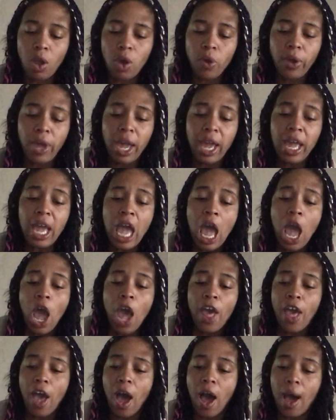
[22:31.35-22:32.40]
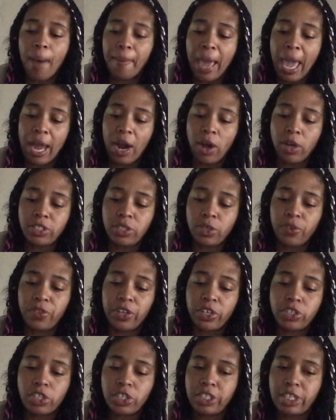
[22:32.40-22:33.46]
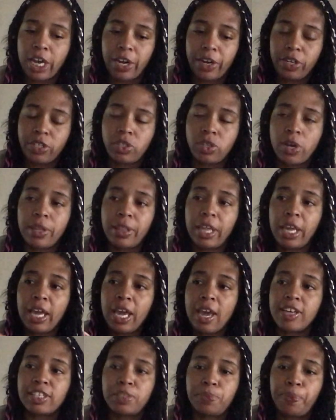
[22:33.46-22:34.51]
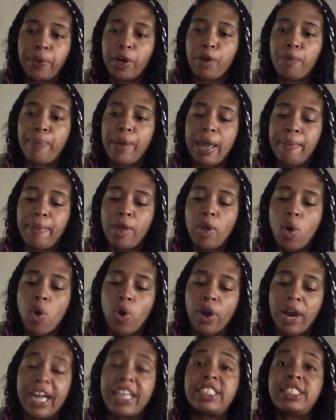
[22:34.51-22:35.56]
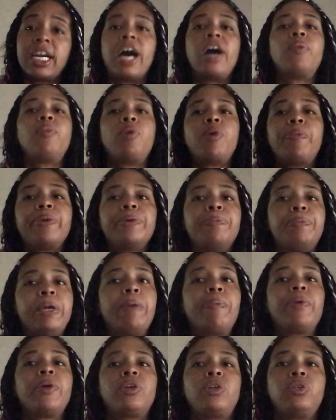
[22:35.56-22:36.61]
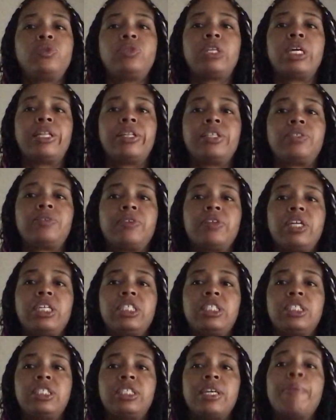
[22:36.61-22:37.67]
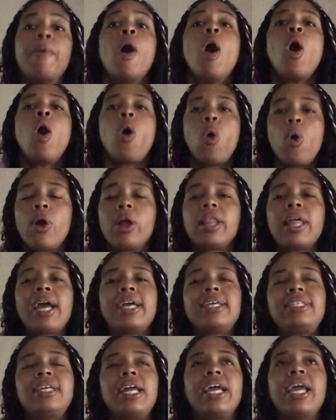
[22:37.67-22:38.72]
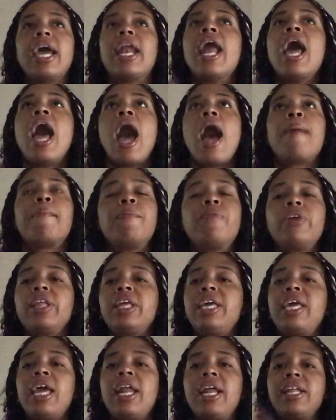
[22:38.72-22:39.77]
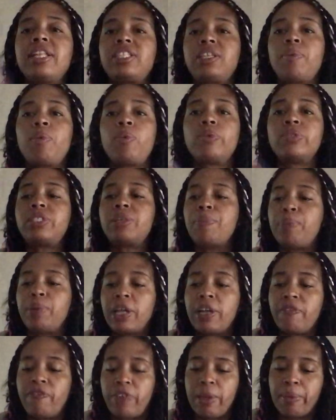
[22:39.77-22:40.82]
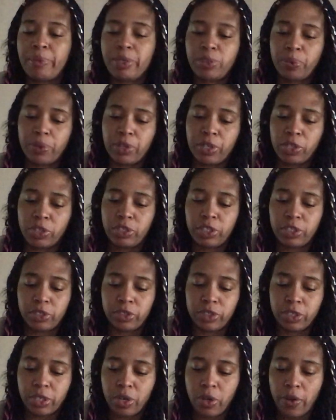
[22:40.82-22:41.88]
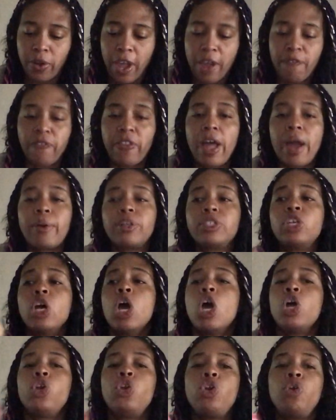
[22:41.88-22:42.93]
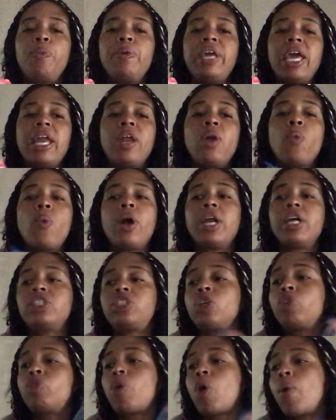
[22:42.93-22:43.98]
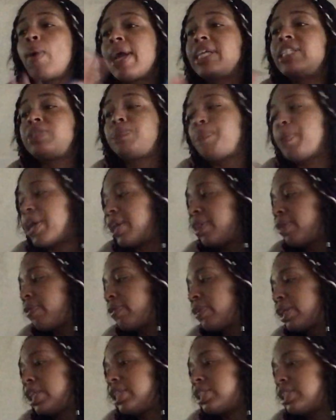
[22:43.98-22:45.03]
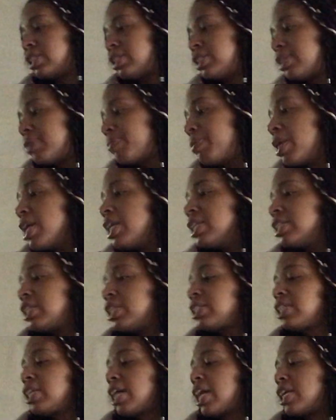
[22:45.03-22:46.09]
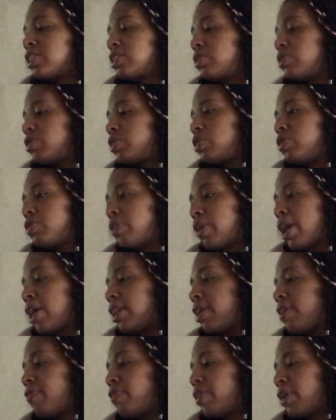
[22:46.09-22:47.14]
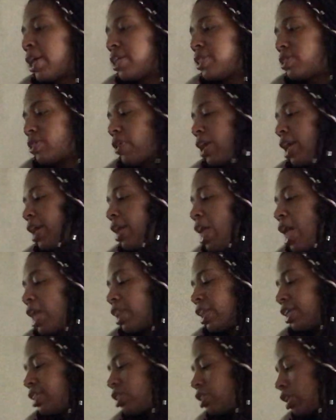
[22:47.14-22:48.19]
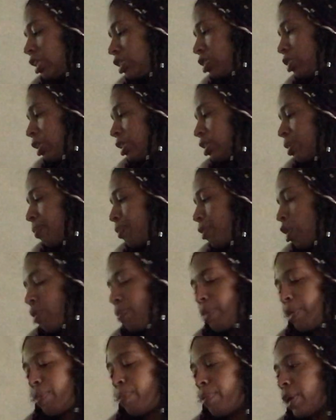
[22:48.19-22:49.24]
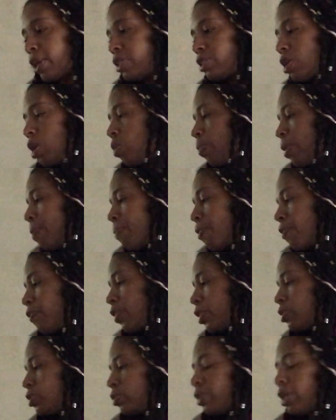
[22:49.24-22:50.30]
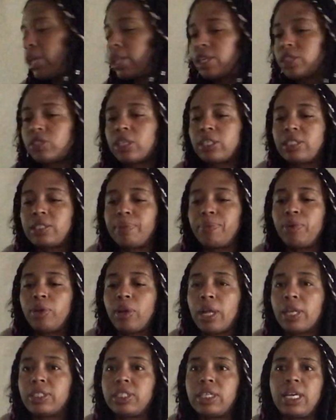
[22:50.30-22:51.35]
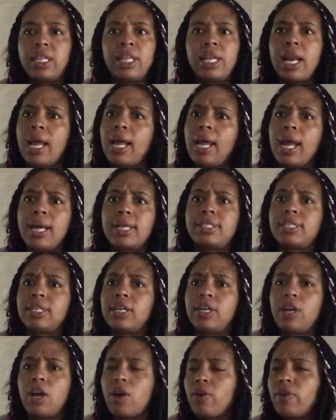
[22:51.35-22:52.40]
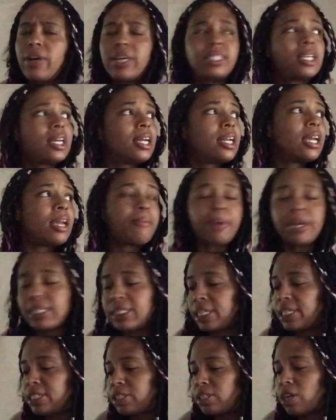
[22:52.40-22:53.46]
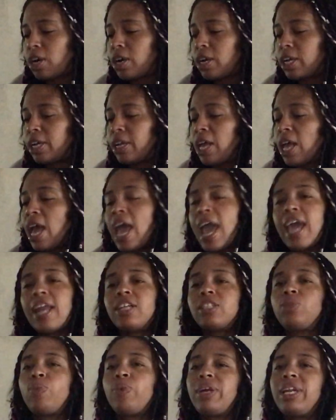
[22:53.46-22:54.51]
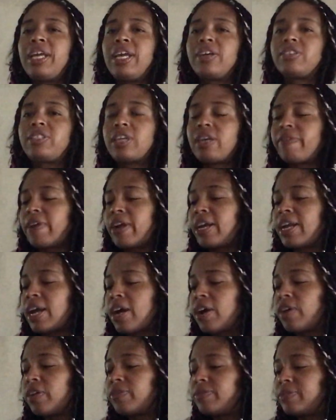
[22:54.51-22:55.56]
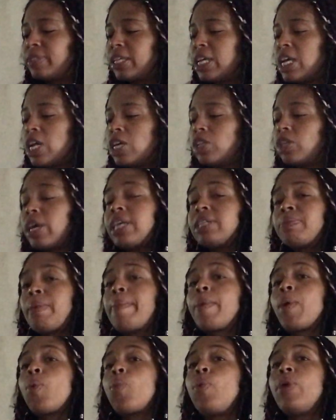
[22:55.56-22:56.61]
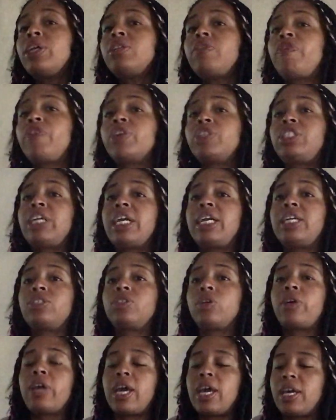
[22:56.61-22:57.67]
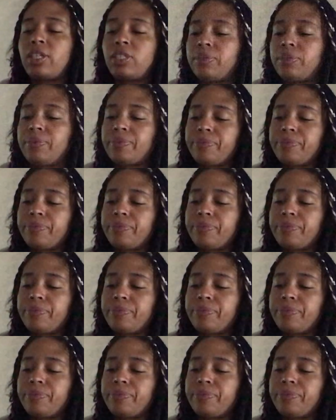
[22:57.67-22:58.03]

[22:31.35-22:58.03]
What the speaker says: okay? And also there's a child here, so I think a spirit baby or a child will be produced in this relationship. Or like I said again, I'm really getting someone wants to blend families with their children, okay? Flowers, new beginning, wanting to grow, expand the relationship. Sunshine Goddess 333, I love you guys, okay? Let's try some urban bricks. Oh, wait, before I do that, let's try some moonology. And then I got to go, guys. I got to get my day started. And it's windy outside right now. Well, guys, remember, wind's for change, okay?